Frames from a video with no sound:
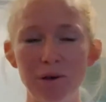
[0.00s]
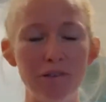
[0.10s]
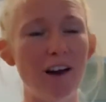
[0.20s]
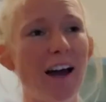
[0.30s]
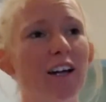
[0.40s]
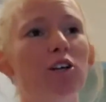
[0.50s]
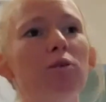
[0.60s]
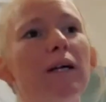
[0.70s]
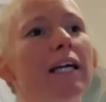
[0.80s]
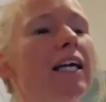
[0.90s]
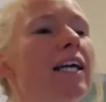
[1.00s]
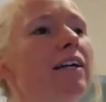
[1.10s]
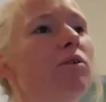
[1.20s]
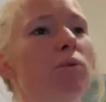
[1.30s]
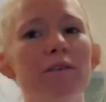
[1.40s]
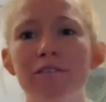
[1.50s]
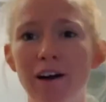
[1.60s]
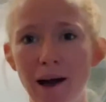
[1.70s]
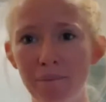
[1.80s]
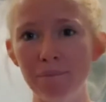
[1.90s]
We've got green,
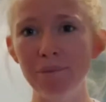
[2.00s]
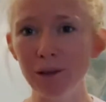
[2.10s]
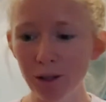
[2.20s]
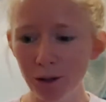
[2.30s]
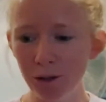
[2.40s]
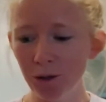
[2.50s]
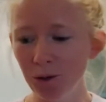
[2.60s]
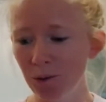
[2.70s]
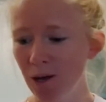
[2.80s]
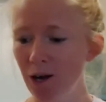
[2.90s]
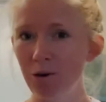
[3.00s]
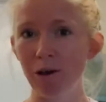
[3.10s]
we've got blue,